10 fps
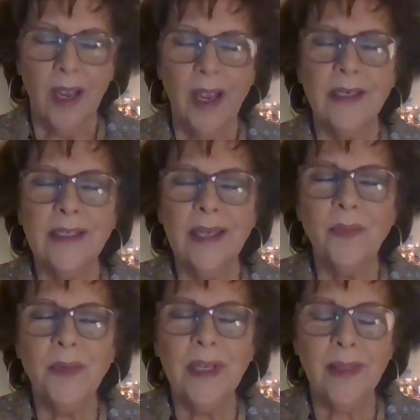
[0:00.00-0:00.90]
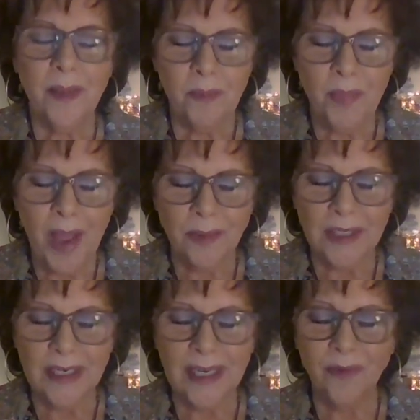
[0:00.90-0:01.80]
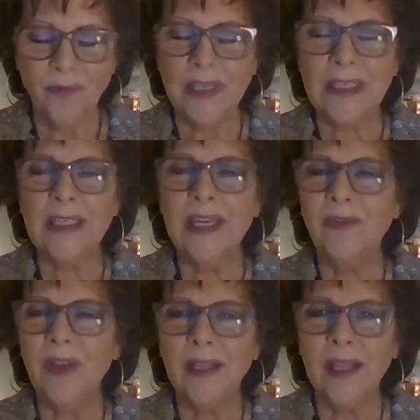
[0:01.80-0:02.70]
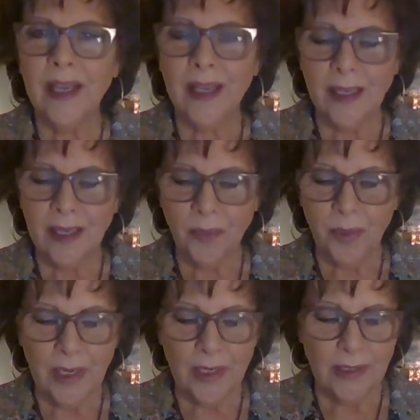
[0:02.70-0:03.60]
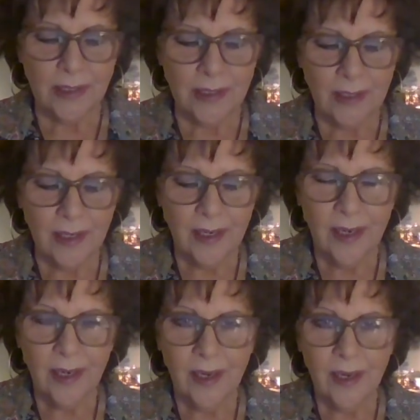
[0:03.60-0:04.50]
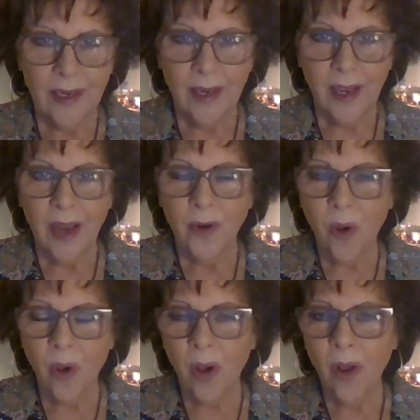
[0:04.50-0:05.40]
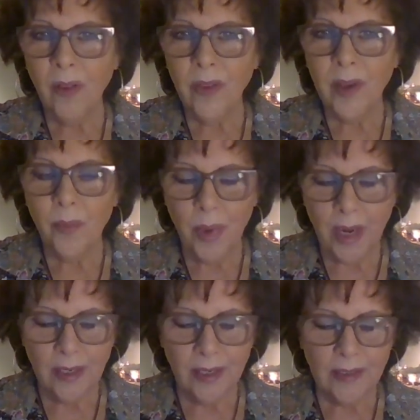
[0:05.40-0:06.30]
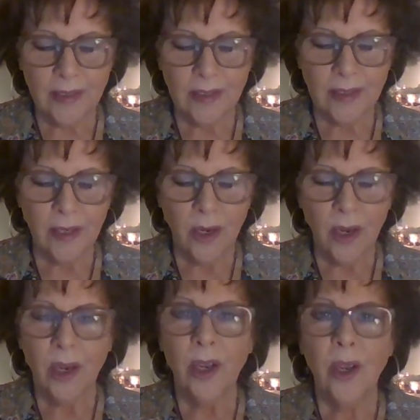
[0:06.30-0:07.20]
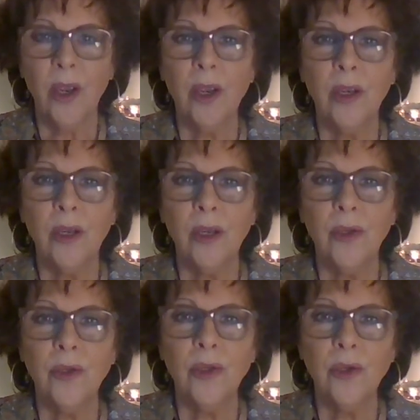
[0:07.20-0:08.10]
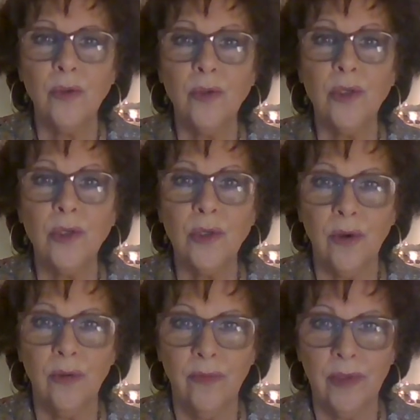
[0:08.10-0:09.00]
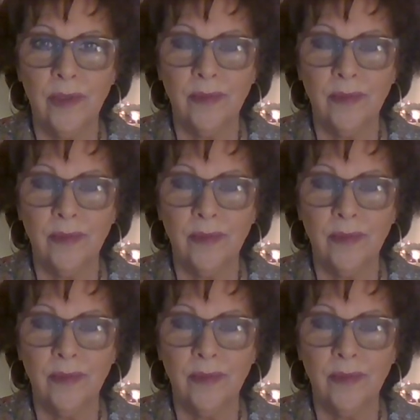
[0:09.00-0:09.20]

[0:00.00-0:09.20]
accepting the bounty and receiving the healing peace and all the abundance you deserve.